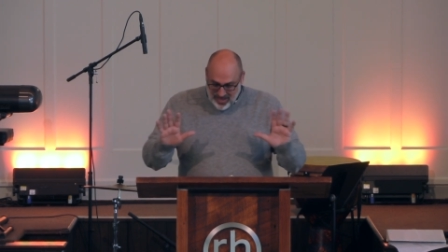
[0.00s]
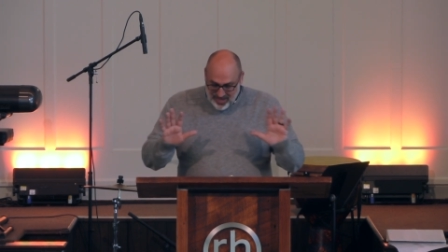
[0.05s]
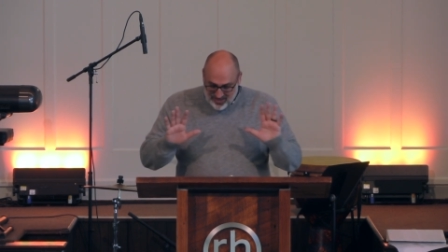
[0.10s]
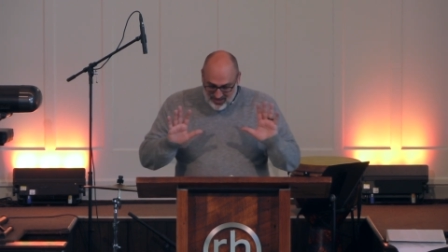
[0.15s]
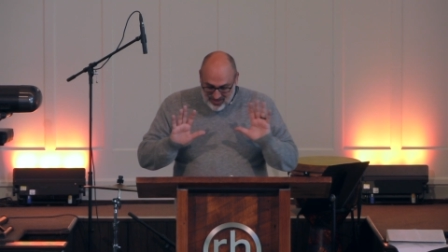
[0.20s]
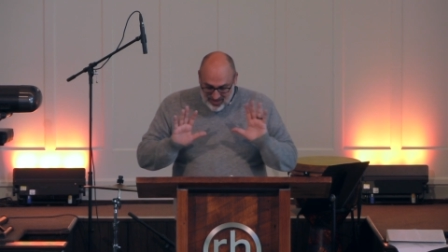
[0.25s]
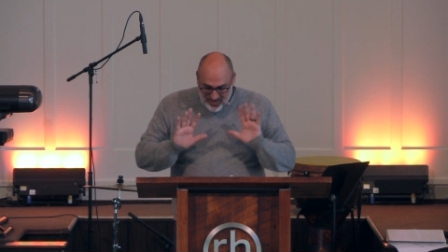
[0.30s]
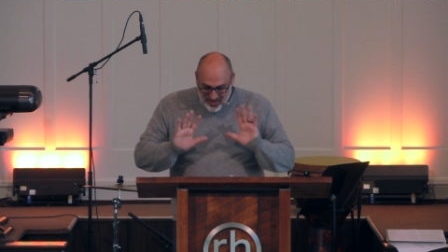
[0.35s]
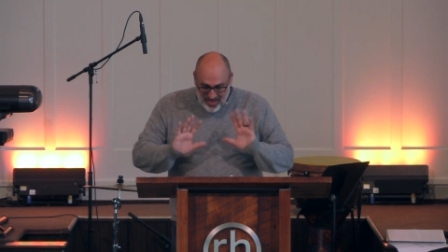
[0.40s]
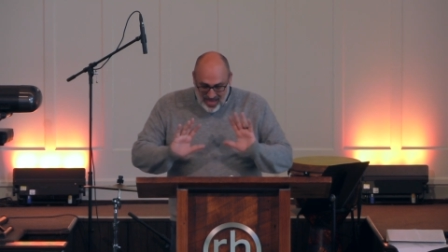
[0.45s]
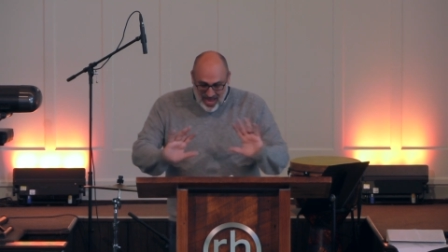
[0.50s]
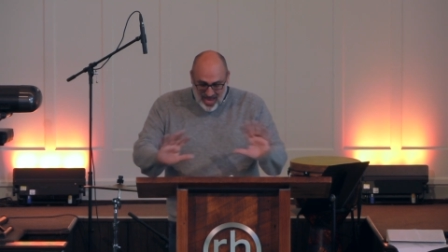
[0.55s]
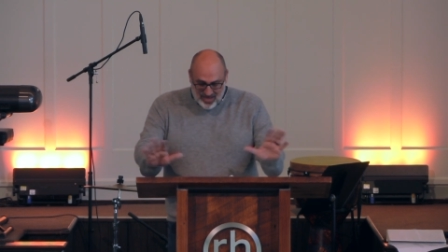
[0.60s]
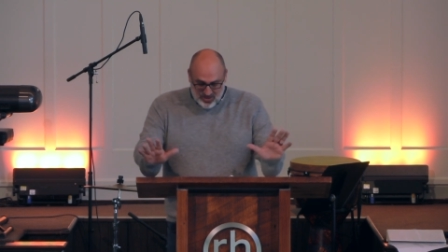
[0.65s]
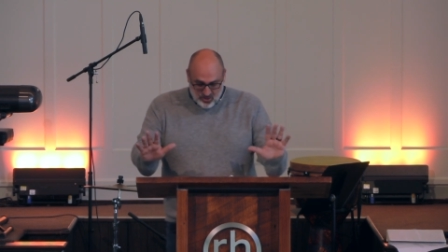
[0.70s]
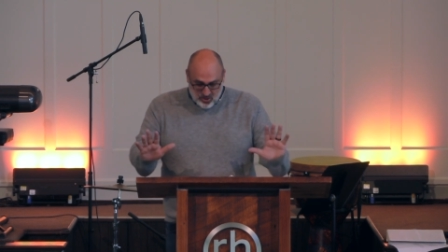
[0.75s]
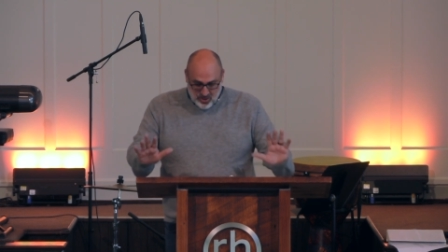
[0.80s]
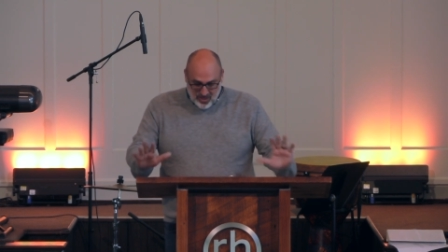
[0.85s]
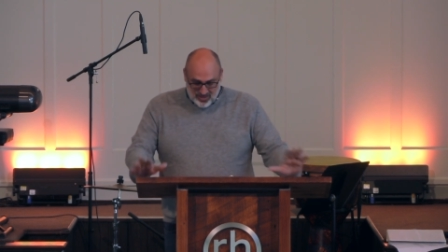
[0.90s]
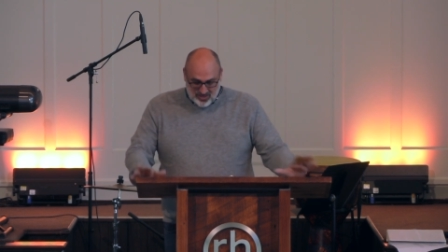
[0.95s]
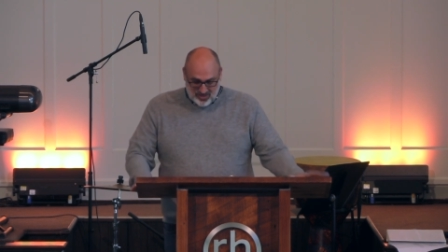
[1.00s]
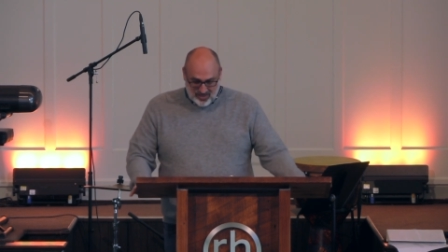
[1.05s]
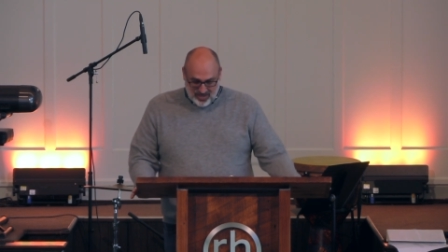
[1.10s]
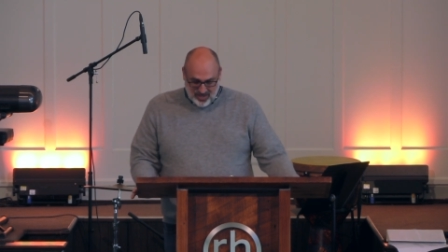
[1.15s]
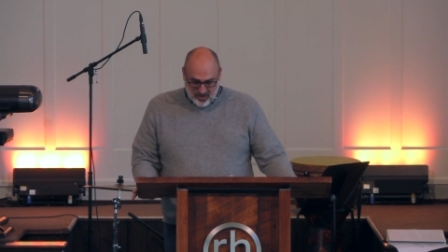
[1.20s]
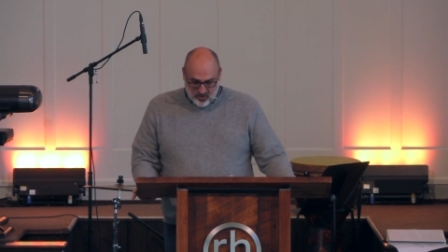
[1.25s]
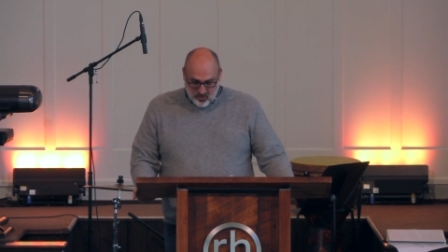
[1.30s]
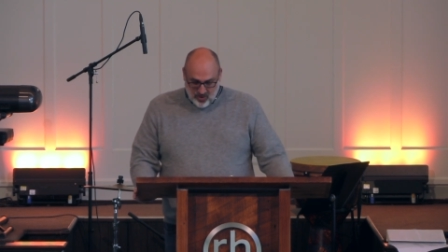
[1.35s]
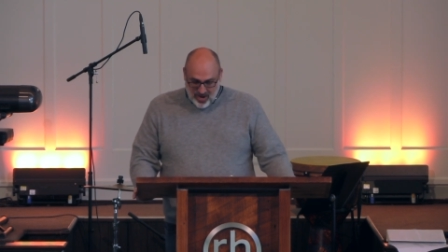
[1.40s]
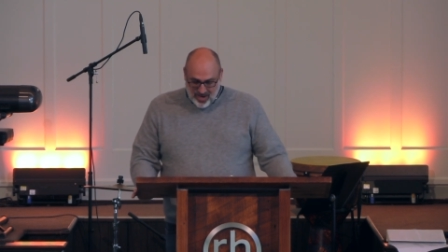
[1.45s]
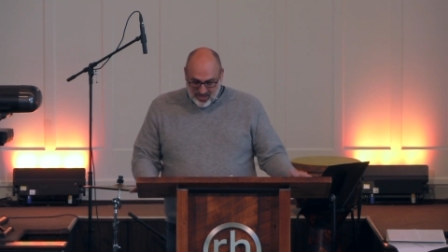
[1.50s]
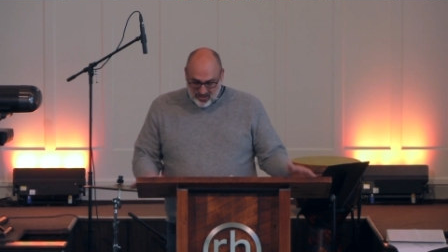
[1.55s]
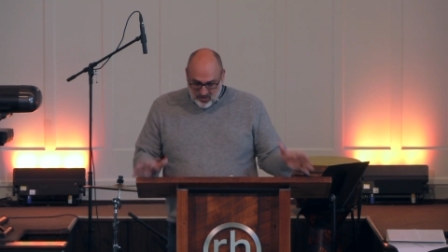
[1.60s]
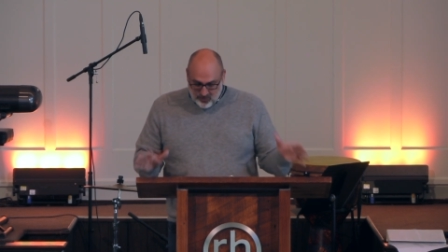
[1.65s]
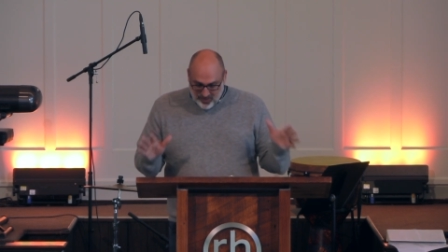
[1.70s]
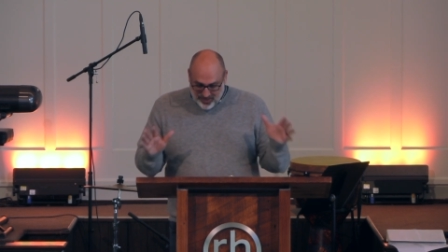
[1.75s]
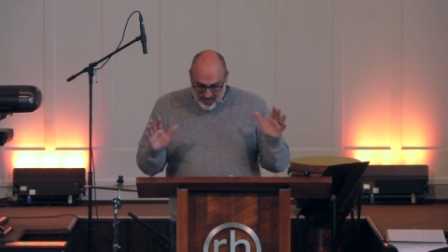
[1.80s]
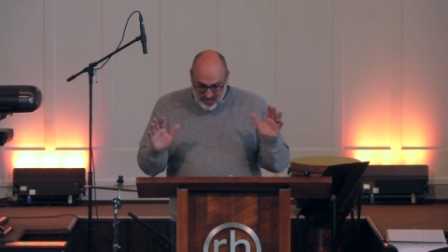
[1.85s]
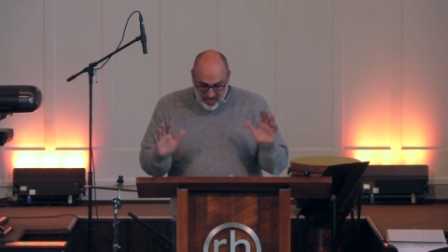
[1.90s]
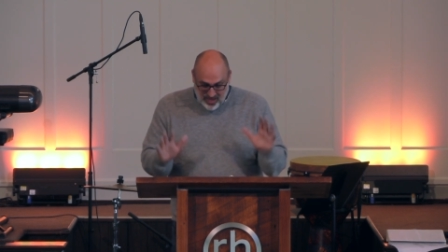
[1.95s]
is not trusted in Christ who
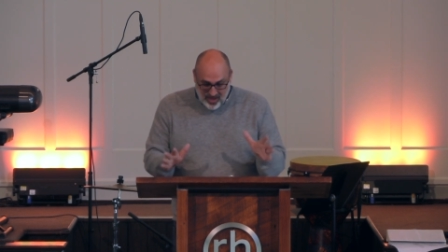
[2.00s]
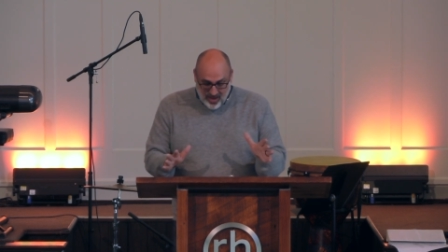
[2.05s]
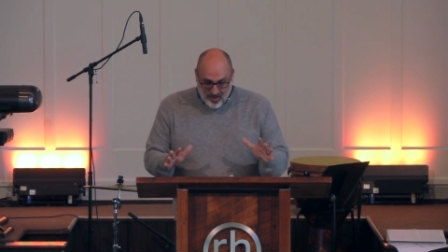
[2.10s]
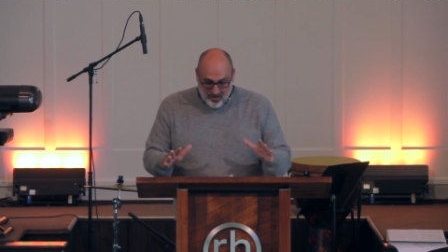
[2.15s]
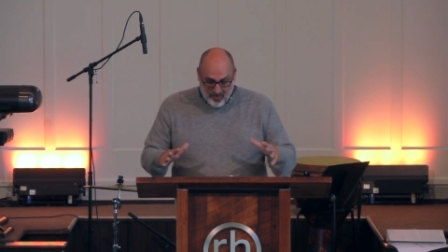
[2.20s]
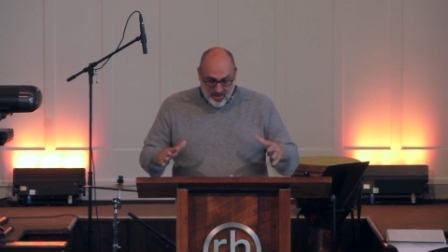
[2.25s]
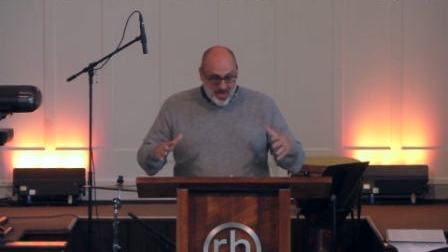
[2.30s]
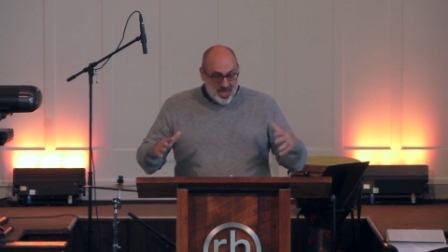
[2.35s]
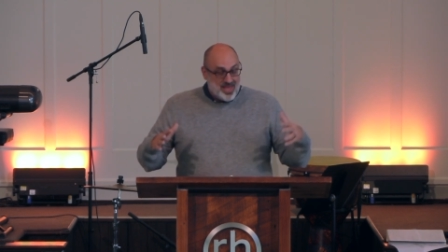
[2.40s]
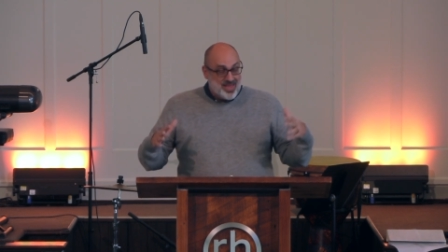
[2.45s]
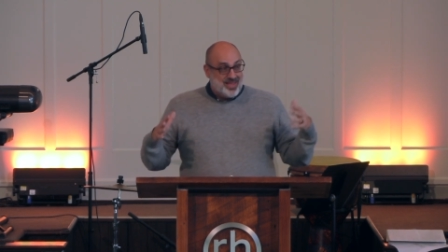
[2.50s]
would come,